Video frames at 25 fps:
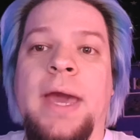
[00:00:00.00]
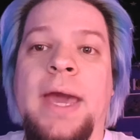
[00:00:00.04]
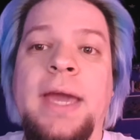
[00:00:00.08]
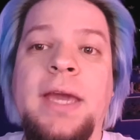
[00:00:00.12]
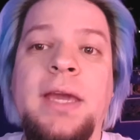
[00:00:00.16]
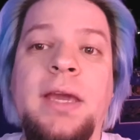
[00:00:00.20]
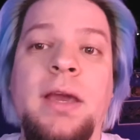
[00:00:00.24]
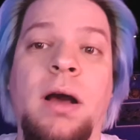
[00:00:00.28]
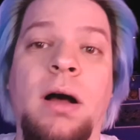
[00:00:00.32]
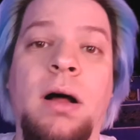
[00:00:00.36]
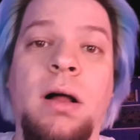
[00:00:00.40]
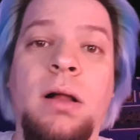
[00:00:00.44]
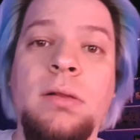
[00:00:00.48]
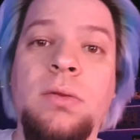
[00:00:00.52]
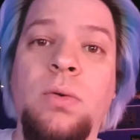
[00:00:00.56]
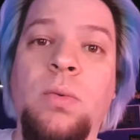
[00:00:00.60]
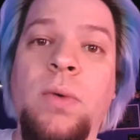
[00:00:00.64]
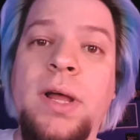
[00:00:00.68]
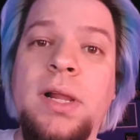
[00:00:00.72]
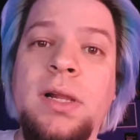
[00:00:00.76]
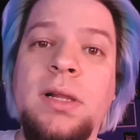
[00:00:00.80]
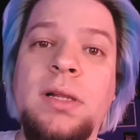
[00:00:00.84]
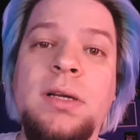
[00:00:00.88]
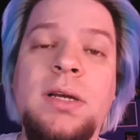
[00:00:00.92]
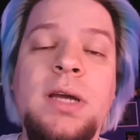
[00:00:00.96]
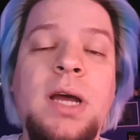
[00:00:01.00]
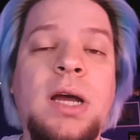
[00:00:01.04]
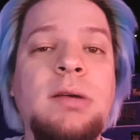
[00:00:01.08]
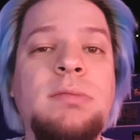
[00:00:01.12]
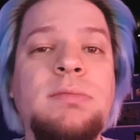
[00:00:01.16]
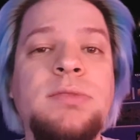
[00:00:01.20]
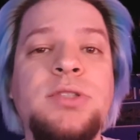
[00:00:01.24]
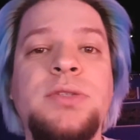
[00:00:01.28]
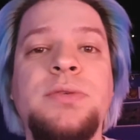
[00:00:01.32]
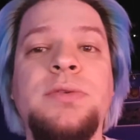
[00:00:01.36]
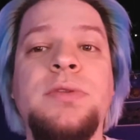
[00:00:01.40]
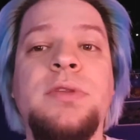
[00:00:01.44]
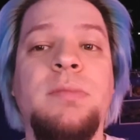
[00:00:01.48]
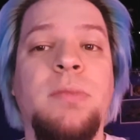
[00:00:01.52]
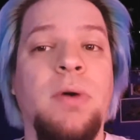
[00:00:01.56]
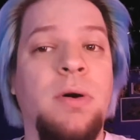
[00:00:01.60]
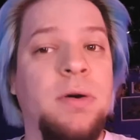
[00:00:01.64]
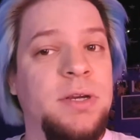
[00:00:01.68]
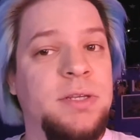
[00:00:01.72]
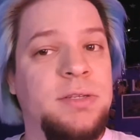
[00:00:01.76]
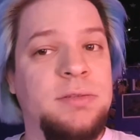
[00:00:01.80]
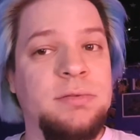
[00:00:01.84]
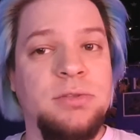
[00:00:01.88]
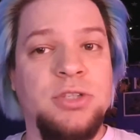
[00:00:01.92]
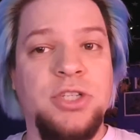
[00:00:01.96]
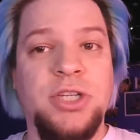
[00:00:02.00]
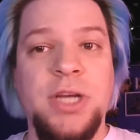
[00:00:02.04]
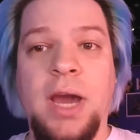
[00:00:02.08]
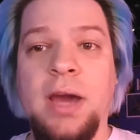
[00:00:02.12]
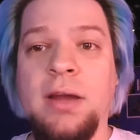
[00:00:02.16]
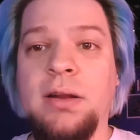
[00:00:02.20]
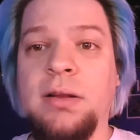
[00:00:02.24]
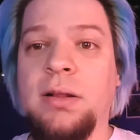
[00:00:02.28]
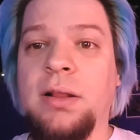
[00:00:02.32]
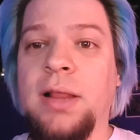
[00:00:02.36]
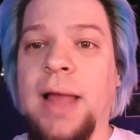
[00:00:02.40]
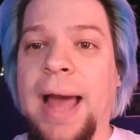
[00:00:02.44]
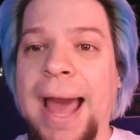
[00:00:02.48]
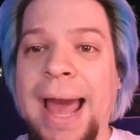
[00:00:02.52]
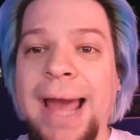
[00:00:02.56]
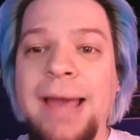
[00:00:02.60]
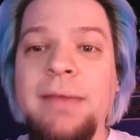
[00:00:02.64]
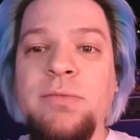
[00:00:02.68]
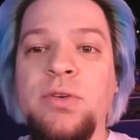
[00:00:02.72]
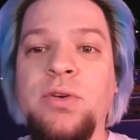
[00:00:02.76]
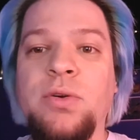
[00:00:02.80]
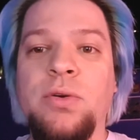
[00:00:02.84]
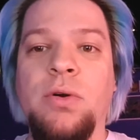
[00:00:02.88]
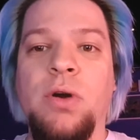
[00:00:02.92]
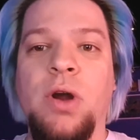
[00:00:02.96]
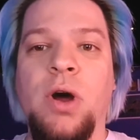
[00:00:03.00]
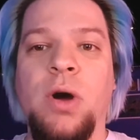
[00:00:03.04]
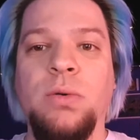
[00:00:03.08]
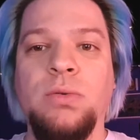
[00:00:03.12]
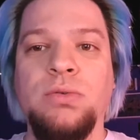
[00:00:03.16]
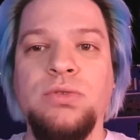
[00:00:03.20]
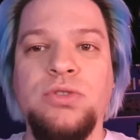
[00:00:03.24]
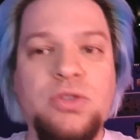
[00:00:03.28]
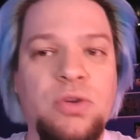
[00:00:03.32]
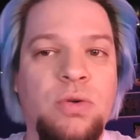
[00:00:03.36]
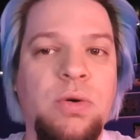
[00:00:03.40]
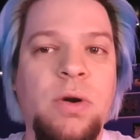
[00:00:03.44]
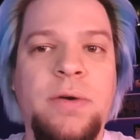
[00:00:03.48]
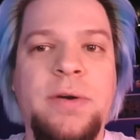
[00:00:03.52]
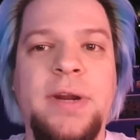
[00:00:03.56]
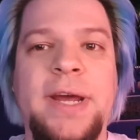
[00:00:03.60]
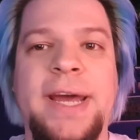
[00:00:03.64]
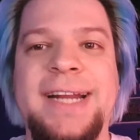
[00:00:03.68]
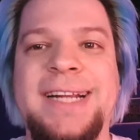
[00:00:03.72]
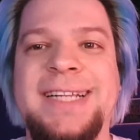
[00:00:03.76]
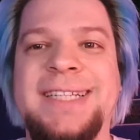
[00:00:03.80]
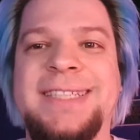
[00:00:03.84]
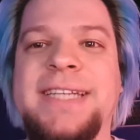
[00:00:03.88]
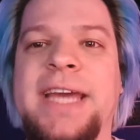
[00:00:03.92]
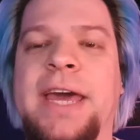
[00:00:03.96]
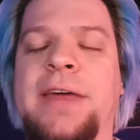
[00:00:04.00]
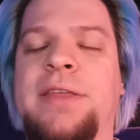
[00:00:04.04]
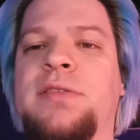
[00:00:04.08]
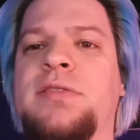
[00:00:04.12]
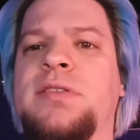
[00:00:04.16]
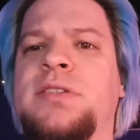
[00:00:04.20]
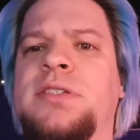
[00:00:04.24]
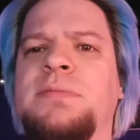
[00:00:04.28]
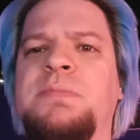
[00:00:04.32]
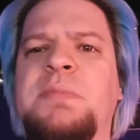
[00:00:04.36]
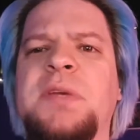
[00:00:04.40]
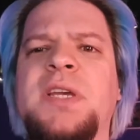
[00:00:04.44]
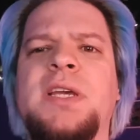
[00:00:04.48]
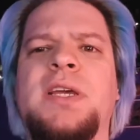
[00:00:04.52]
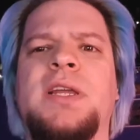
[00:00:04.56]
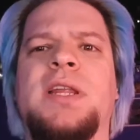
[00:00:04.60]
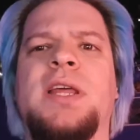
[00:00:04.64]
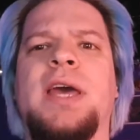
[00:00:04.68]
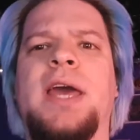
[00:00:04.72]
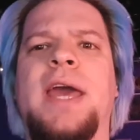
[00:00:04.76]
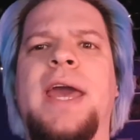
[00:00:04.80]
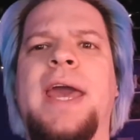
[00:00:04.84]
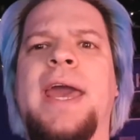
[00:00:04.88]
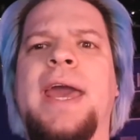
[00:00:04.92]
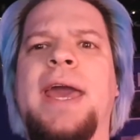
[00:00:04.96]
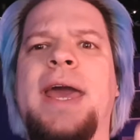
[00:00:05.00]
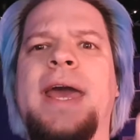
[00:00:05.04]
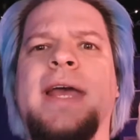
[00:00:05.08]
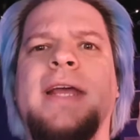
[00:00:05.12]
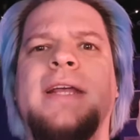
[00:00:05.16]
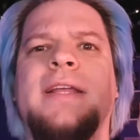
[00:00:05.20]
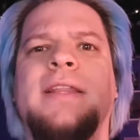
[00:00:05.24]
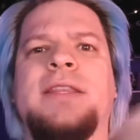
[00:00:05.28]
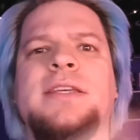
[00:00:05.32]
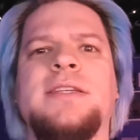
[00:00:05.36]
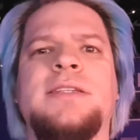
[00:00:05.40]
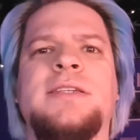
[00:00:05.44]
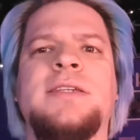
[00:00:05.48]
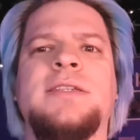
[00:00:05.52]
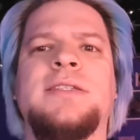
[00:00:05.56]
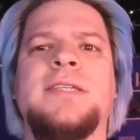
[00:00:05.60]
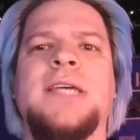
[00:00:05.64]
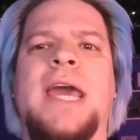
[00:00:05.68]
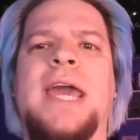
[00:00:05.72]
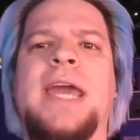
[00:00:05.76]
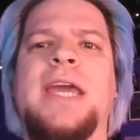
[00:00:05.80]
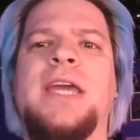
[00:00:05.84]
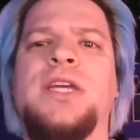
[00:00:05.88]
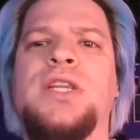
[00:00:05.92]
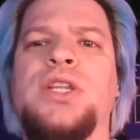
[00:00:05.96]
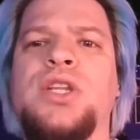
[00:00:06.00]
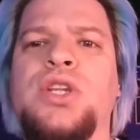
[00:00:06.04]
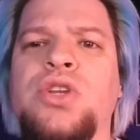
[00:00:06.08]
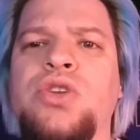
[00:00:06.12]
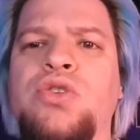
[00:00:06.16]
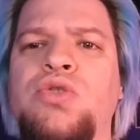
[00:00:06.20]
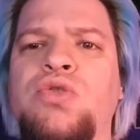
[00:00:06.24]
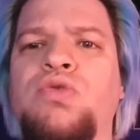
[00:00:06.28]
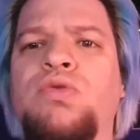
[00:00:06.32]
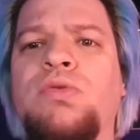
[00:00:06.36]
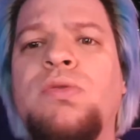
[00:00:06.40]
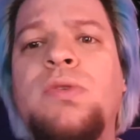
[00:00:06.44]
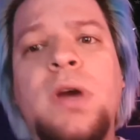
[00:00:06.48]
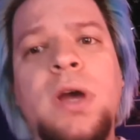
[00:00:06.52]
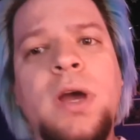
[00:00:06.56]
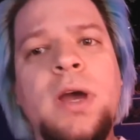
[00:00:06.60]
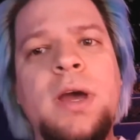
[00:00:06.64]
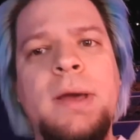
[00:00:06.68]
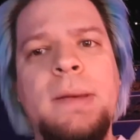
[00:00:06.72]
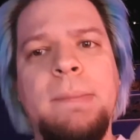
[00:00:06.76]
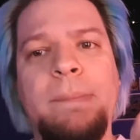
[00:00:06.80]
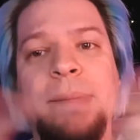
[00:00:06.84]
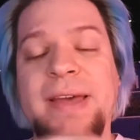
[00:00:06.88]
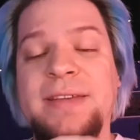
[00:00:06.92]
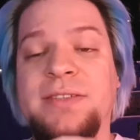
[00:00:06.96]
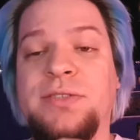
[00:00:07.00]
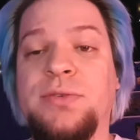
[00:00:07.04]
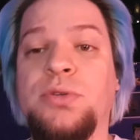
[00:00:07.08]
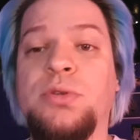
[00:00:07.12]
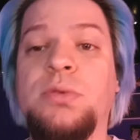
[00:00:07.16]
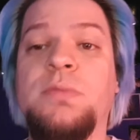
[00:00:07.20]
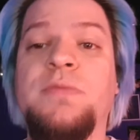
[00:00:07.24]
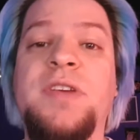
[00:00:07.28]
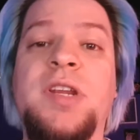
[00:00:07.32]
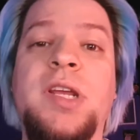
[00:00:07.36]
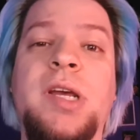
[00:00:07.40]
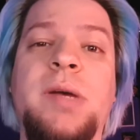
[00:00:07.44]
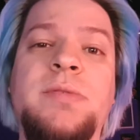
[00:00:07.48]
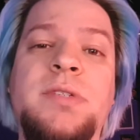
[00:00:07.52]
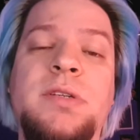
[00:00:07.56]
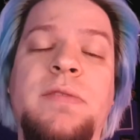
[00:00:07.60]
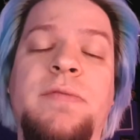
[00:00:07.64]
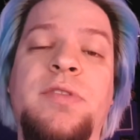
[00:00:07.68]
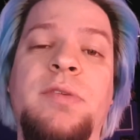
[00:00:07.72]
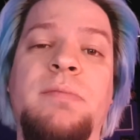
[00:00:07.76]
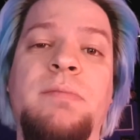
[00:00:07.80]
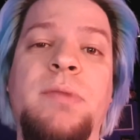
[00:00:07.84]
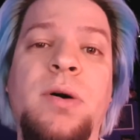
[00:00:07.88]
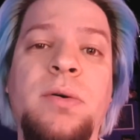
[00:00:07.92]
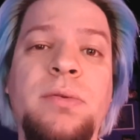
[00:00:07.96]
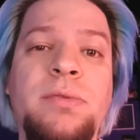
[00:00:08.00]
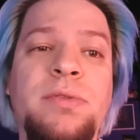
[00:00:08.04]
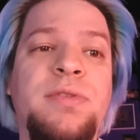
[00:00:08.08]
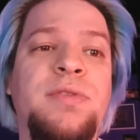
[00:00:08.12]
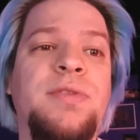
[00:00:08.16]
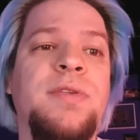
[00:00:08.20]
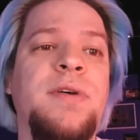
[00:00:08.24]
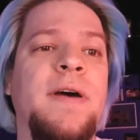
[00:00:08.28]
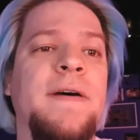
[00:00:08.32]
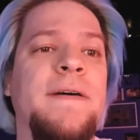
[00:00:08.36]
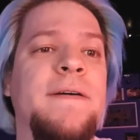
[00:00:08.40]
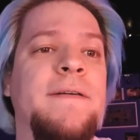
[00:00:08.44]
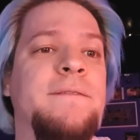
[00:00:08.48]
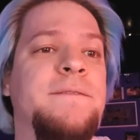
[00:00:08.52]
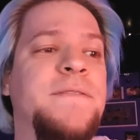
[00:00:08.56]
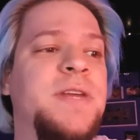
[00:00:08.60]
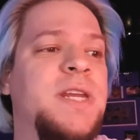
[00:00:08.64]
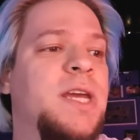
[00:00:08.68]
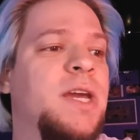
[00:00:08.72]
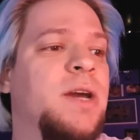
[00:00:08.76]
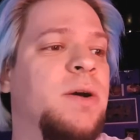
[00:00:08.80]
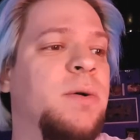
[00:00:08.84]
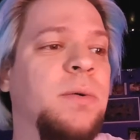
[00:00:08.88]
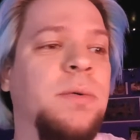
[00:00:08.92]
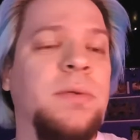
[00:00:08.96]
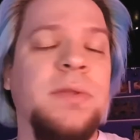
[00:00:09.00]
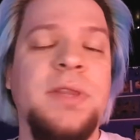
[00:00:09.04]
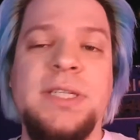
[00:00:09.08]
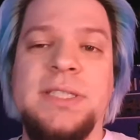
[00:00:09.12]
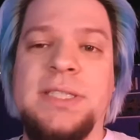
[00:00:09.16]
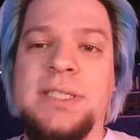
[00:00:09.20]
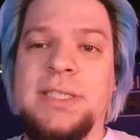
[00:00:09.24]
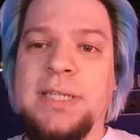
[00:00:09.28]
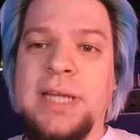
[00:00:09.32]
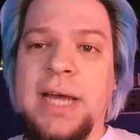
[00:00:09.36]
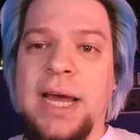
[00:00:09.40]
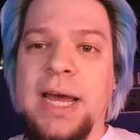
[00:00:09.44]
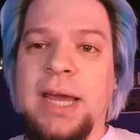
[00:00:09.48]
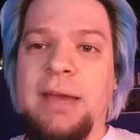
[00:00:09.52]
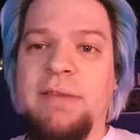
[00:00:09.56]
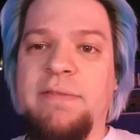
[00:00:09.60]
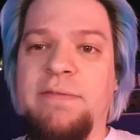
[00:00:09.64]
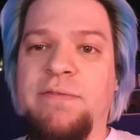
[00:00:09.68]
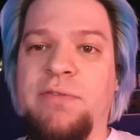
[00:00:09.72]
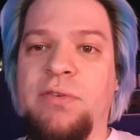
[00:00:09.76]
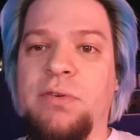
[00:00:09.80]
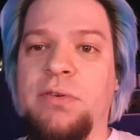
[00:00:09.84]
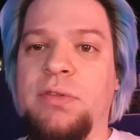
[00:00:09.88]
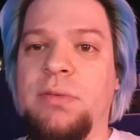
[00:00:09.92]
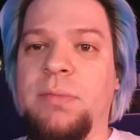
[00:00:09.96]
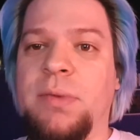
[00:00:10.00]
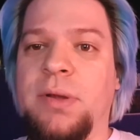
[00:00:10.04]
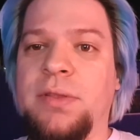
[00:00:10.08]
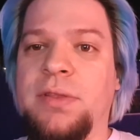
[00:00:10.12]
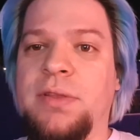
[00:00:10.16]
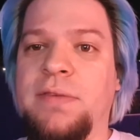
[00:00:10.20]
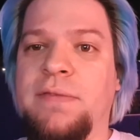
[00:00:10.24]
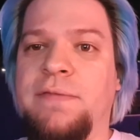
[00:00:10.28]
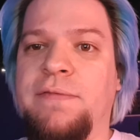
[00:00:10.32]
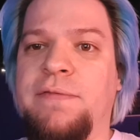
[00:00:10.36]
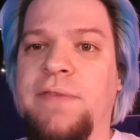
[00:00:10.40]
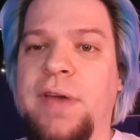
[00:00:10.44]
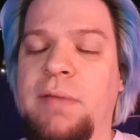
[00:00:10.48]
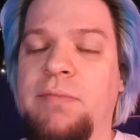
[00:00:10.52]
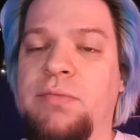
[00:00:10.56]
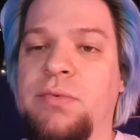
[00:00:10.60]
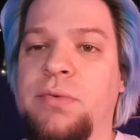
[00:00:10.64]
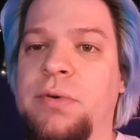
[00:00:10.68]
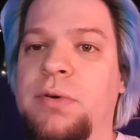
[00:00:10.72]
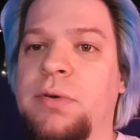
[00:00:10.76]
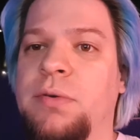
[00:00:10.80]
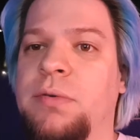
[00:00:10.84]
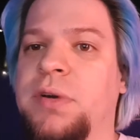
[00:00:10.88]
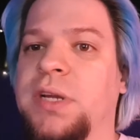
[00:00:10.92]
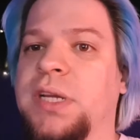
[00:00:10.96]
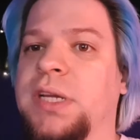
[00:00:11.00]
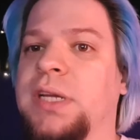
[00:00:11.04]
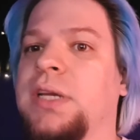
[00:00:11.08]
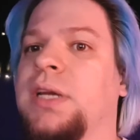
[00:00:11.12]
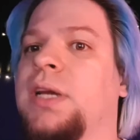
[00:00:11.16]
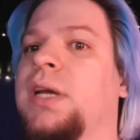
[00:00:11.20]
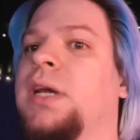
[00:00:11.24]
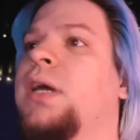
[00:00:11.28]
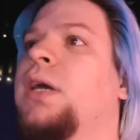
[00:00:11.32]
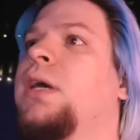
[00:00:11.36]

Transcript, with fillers: Hey y'all, welcome to the Mojito channel. I'm your host, Crocodile Death Speed, and this is a new Best YouTube Videos of the Month video, this time for the month of February.